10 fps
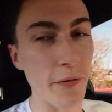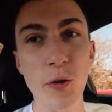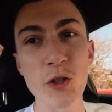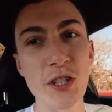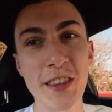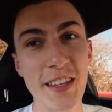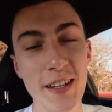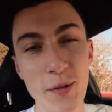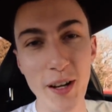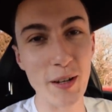unfortunate
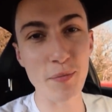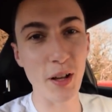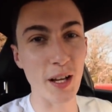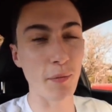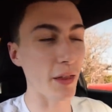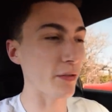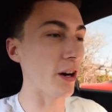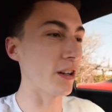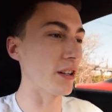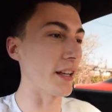thing, when I didn't plug in my
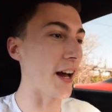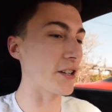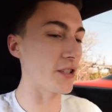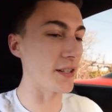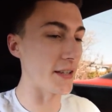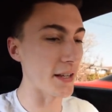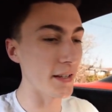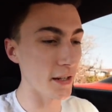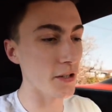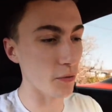throttle, it actually did
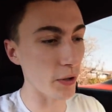need to